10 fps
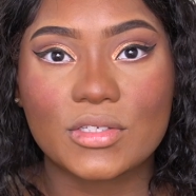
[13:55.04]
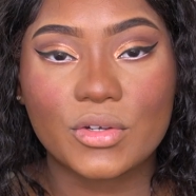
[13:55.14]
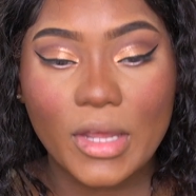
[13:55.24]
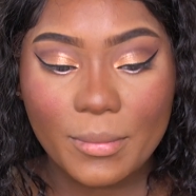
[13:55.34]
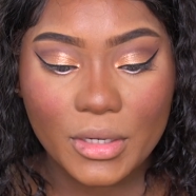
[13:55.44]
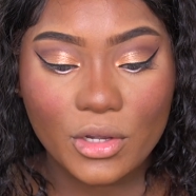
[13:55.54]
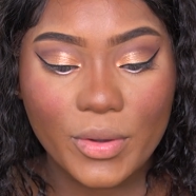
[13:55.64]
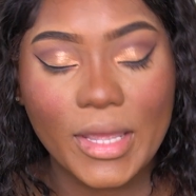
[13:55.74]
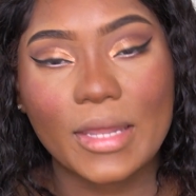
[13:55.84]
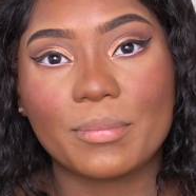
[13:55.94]
So now I'm gonna
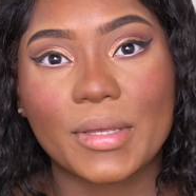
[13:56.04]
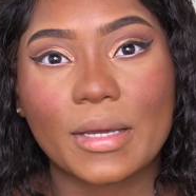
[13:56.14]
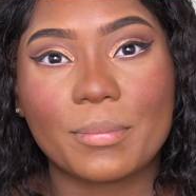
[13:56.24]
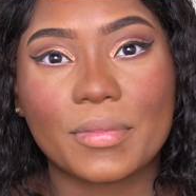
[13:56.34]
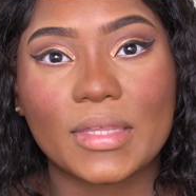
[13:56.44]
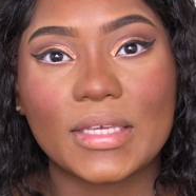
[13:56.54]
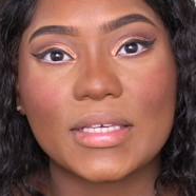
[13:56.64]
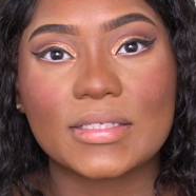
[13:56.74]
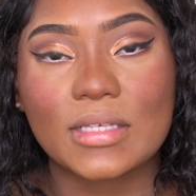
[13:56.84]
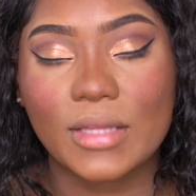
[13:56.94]
go ahead and pick up
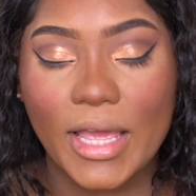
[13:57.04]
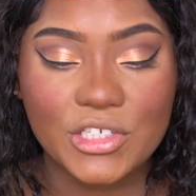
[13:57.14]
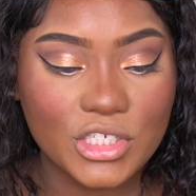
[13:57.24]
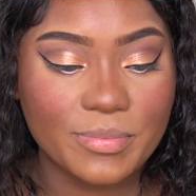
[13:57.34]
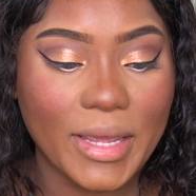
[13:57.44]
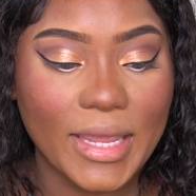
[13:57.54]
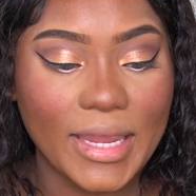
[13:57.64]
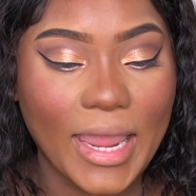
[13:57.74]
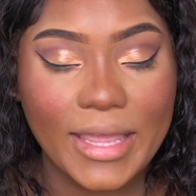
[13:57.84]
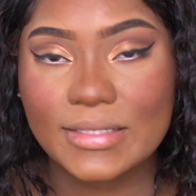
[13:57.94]
these lashes
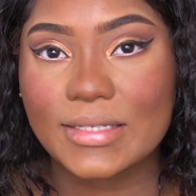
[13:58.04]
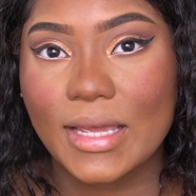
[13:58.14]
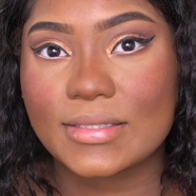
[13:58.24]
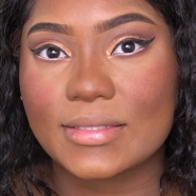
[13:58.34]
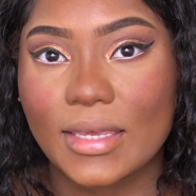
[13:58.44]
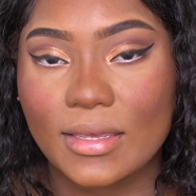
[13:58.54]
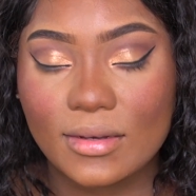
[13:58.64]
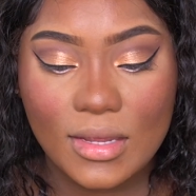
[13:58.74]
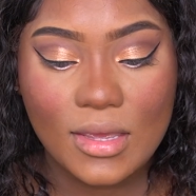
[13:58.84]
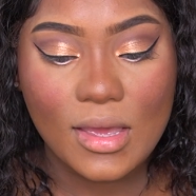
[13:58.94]
by Anti Skin,
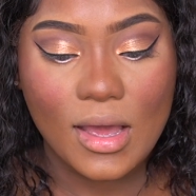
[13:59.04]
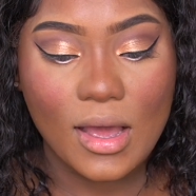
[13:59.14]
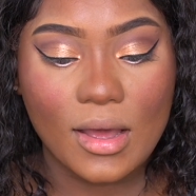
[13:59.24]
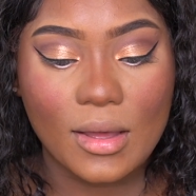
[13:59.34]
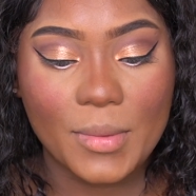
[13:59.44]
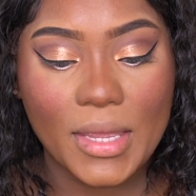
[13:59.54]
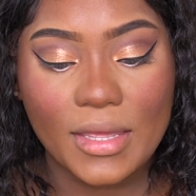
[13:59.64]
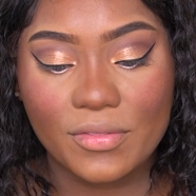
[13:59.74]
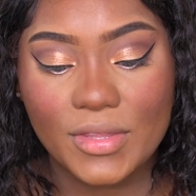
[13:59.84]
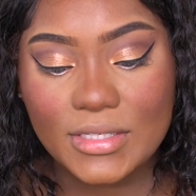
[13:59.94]
um,
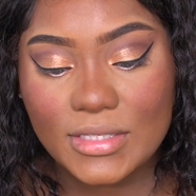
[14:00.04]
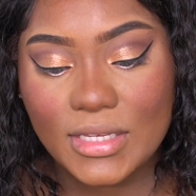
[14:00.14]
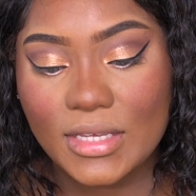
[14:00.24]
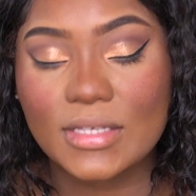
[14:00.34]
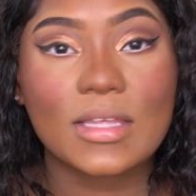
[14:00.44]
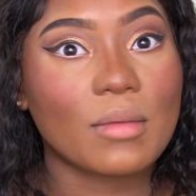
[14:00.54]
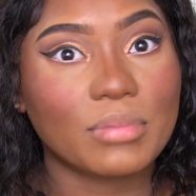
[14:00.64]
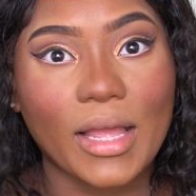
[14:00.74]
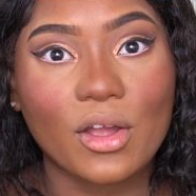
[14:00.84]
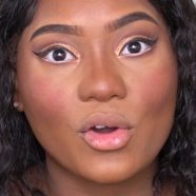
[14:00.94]
and this is a
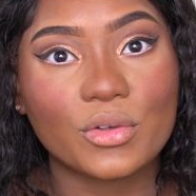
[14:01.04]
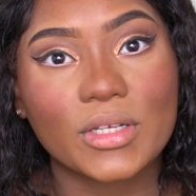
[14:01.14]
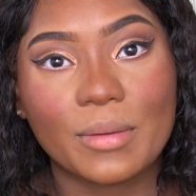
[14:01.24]
Black-owned